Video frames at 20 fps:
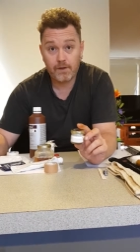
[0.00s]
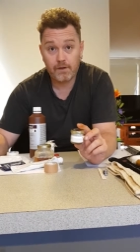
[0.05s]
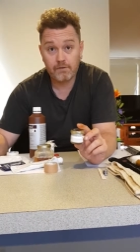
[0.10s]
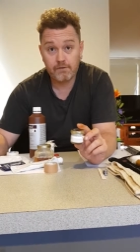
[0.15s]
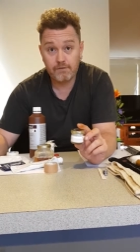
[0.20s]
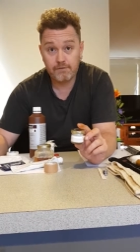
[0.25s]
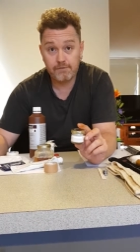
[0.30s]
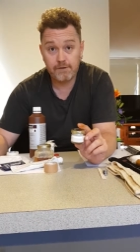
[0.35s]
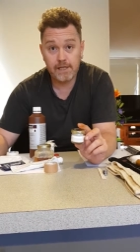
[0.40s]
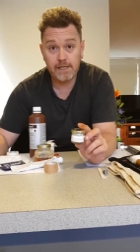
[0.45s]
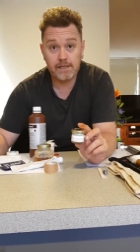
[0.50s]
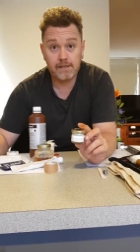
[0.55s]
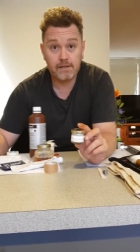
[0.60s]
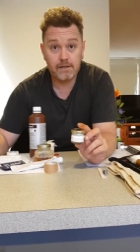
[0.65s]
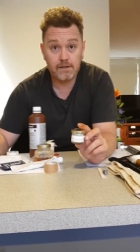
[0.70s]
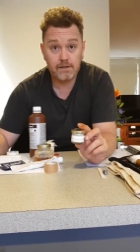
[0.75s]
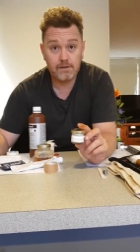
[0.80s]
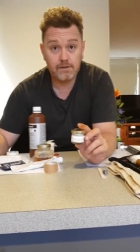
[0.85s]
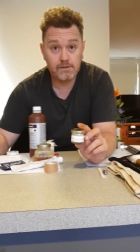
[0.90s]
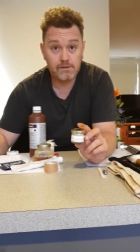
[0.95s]
feet,
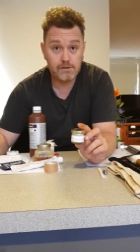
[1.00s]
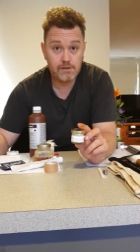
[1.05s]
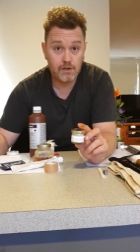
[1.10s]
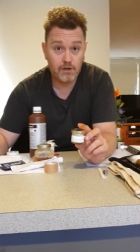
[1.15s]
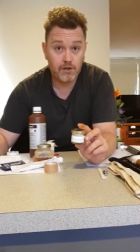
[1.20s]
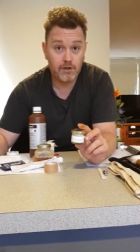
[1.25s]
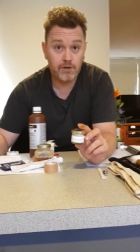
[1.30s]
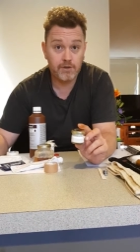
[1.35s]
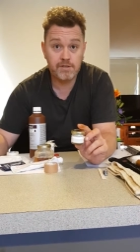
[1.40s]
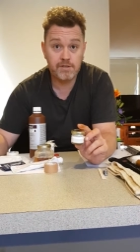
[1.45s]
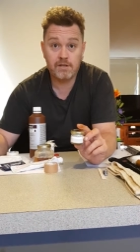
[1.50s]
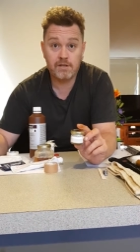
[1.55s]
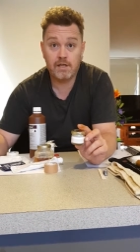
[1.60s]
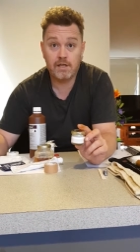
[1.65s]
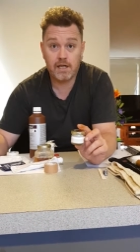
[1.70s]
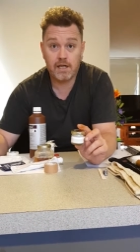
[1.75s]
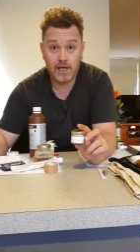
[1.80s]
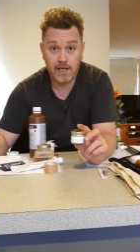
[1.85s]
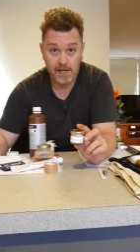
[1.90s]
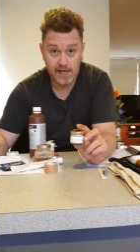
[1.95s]
toes,
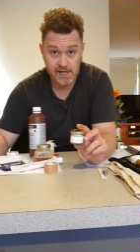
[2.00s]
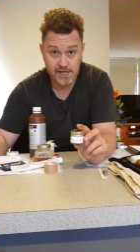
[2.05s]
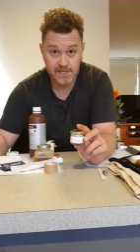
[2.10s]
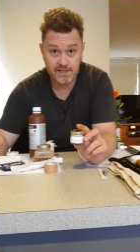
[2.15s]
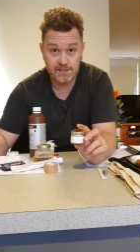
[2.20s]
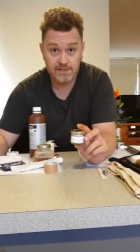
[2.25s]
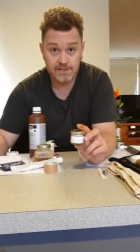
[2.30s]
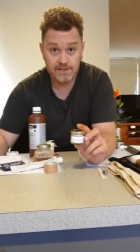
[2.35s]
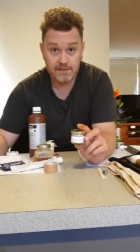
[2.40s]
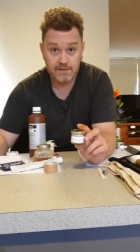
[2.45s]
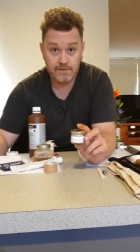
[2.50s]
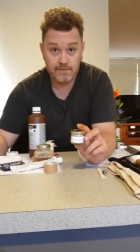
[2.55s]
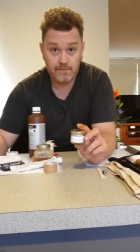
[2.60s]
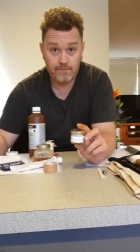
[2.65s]
ears.